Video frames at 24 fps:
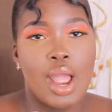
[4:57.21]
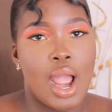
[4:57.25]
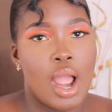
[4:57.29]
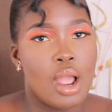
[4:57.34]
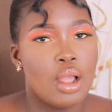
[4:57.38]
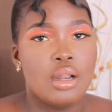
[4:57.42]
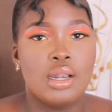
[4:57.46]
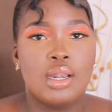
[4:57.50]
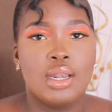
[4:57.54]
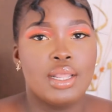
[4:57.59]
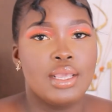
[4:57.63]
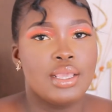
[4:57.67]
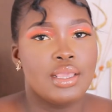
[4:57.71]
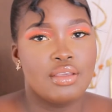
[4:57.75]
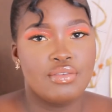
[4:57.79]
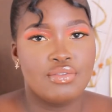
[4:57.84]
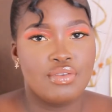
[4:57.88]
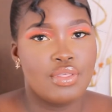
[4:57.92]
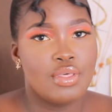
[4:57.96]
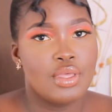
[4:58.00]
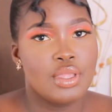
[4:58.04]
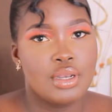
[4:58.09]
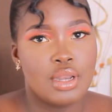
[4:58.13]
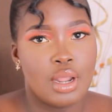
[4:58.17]
I'll link
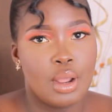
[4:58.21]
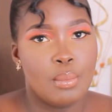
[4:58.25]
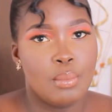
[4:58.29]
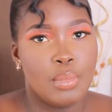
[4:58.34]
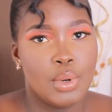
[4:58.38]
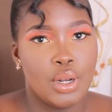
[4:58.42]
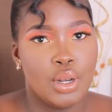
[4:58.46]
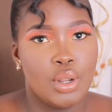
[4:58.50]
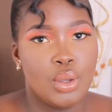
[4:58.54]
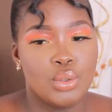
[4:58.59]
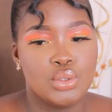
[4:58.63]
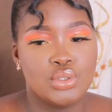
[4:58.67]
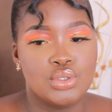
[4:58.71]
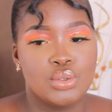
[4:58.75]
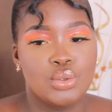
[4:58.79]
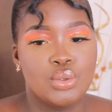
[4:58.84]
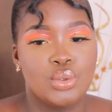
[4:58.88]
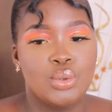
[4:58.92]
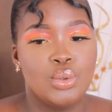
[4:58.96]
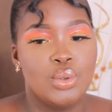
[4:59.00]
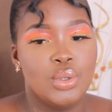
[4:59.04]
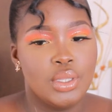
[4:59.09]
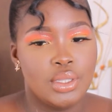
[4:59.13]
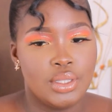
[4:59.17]
everything down below.
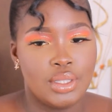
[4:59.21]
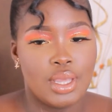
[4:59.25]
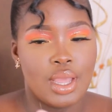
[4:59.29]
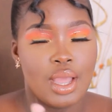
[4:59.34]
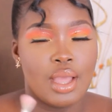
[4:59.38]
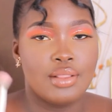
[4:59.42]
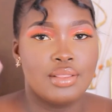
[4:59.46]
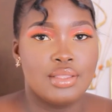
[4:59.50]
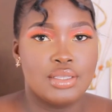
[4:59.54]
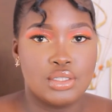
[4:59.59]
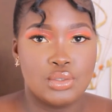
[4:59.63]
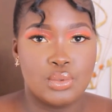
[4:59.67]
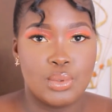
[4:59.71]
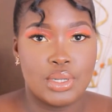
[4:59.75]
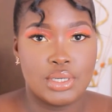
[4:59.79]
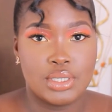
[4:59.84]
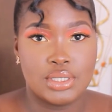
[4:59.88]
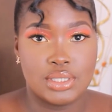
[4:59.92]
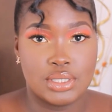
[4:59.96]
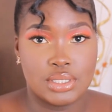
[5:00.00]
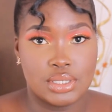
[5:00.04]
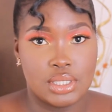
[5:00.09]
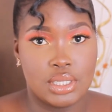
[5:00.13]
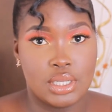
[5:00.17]
So yeah, this one
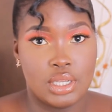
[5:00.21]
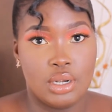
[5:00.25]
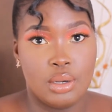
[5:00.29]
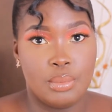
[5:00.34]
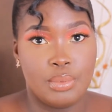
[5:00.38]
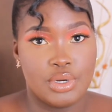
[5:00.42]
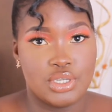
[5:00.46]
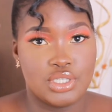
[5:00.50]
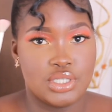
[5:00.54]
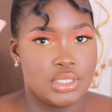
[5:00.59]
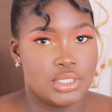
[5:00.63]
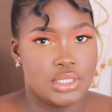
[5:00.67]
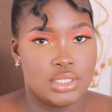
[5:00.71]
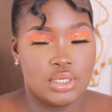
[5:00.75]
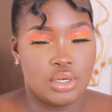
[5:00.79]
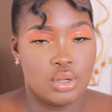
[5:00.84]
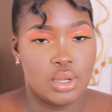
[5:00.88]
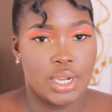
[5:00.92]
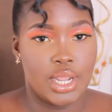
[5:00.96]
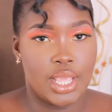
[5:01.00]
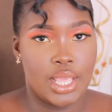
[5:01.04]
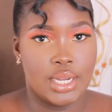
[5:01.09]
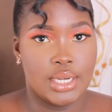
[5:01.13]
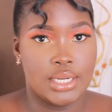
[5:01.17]
is a singular brush. I did
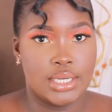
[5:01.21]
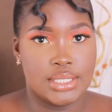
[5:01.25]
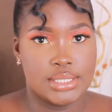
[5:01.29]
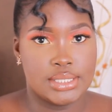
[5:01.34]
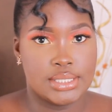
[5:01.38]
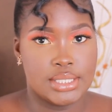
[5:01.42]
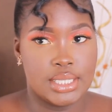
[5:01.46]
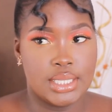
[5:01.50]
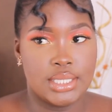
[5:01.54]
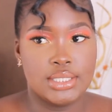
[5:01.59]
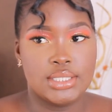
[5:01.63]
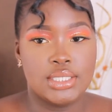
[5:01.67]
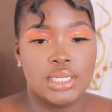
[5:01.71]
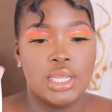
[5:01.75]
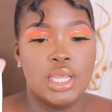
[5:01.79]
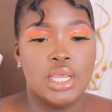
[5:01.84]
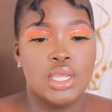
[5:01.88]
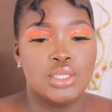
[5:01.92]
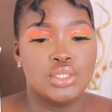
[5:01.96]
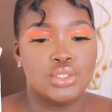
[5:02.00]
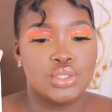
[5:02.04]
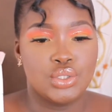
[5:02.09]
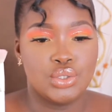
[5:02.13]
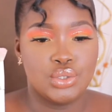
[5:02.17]
not get in a set,
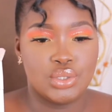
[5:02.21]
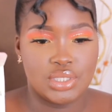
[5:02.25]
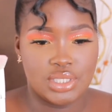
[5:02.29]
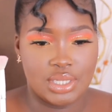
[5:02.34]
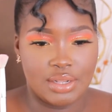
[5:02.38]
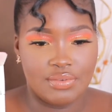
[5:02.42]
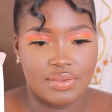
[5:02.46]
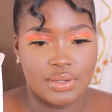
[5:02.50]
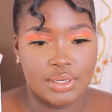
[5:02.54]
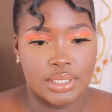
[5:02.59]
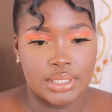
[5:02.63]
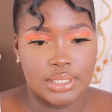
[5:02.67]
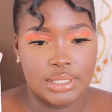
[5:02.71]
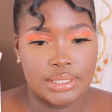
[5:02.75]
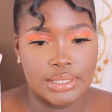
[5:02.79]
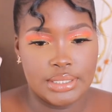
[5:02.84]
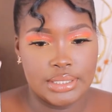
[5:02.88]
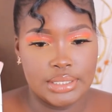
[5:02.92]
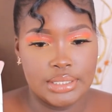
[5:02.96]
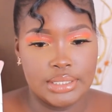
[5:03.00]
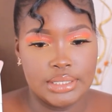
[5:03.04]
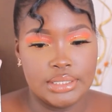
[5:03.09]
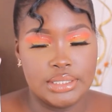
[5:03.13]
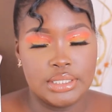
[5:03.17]
so you definitely
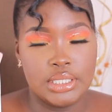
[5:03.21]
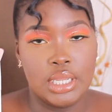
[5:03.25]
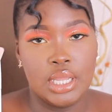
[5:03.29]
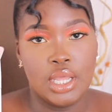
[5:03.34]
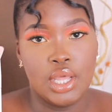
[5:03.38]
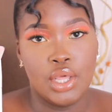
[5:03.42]
need